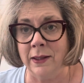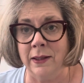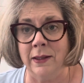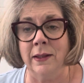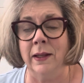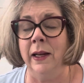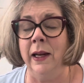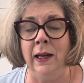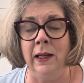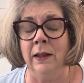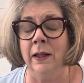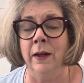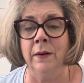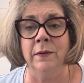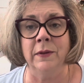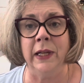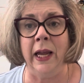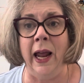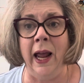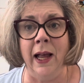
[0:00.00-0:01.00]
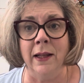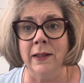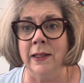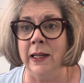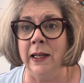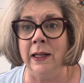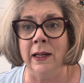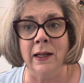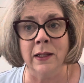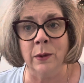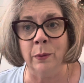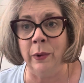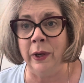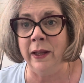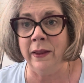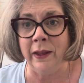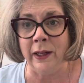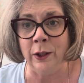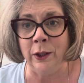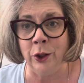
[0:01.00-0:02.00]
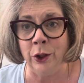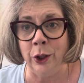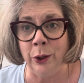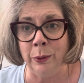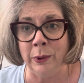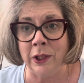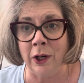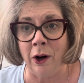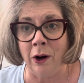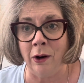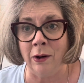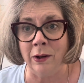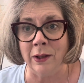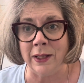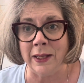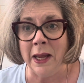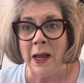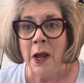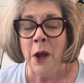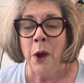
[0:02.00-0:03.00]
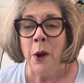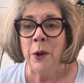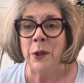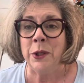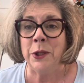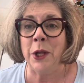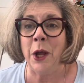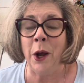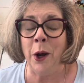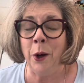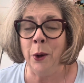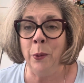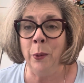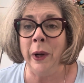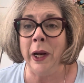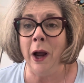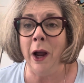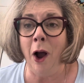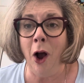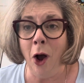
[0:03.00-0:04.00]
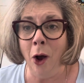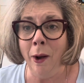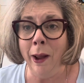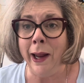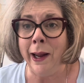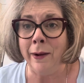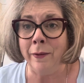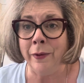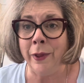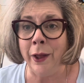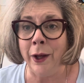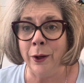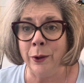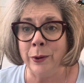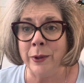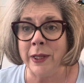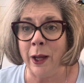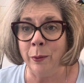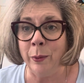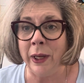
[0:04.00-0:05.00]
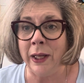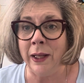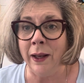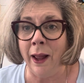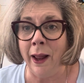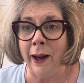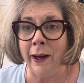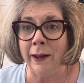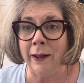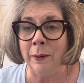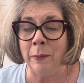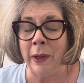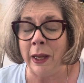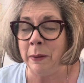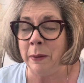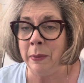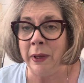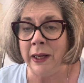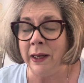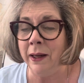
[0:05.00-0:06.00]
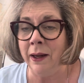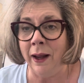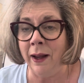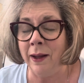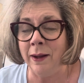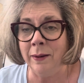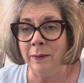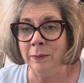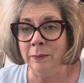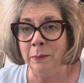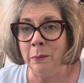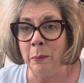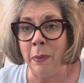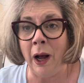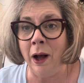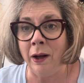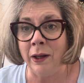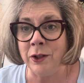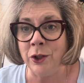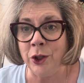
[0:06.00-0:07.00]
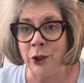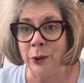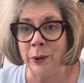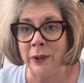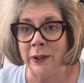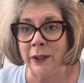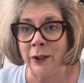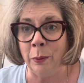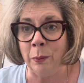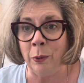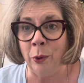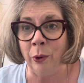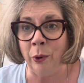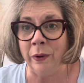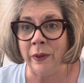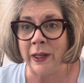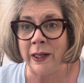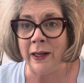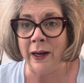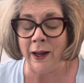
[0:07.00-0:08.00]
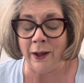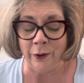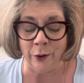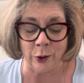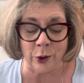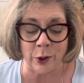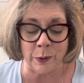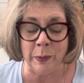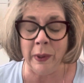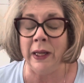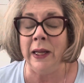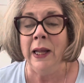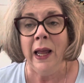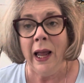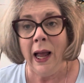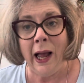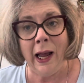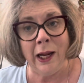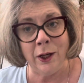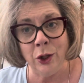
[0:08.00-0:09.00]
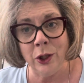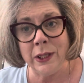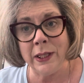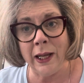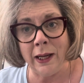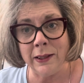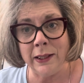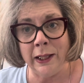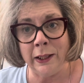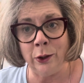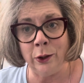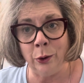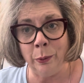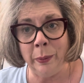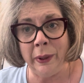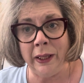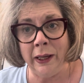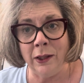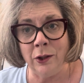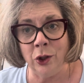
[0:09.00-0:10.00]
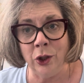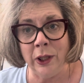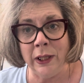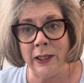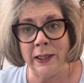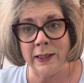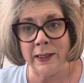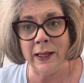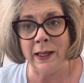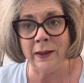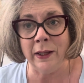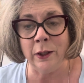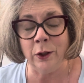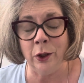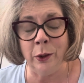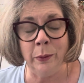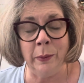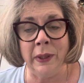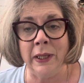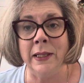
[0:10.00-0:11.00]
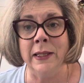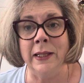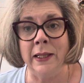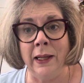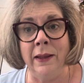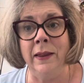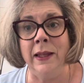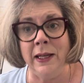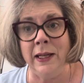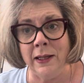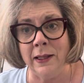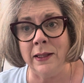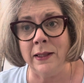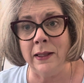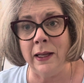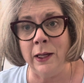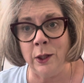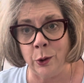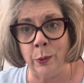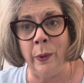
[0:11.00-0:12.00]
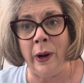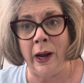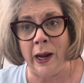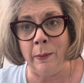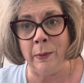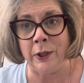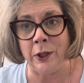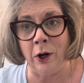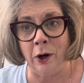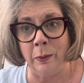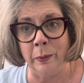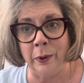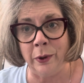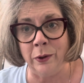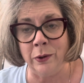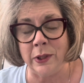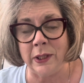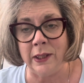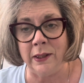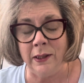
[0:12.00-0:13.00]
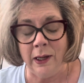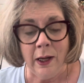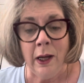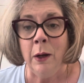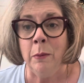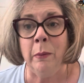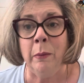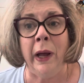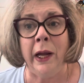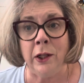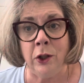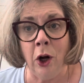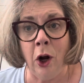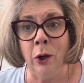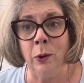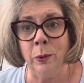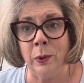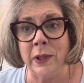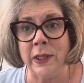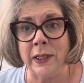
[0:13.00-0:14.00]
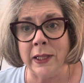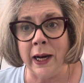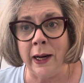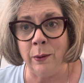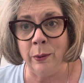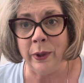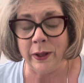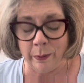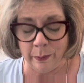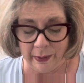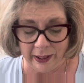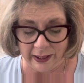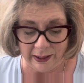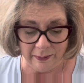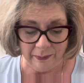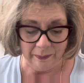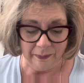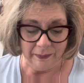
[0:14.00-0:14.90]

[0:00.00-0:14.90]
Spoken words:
He loves cats. He doesn't want anything to do with dogs. So we all have those that we like and maybe bond to a little more than others. But I just got tickled because she had said that to me and said, this is why I'm a dog person. My dog will stay with me.